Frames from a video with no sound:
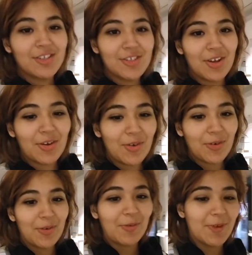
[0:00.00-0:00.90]

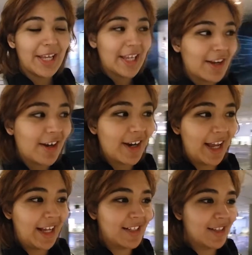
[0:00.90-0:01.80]
So we are
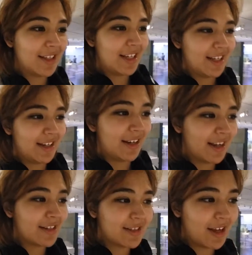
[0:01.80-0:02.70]
at the
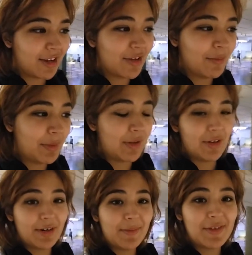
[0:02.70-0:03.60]
Nexon
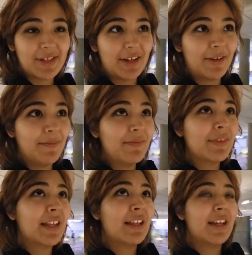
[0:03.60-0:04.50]
Computer Museum,
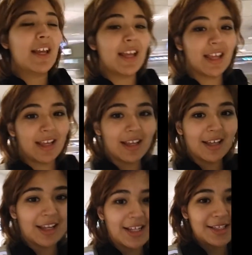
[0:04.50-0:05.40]

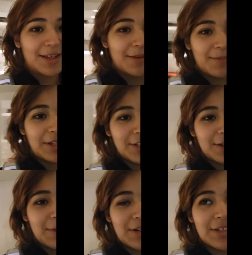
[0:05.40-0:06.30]
and it's a
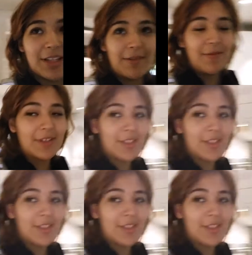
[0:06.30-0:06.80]
bunch of computer stuff.